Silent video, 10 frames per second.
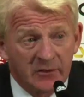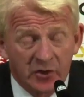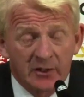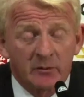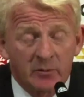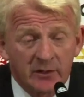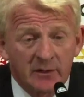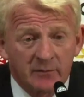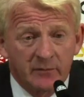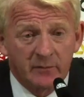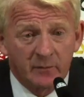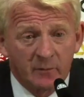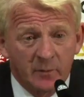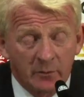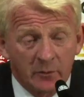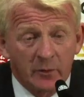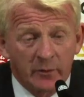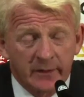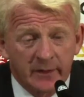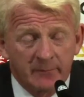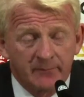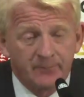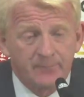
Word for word: genuinely believe we were going to win the game.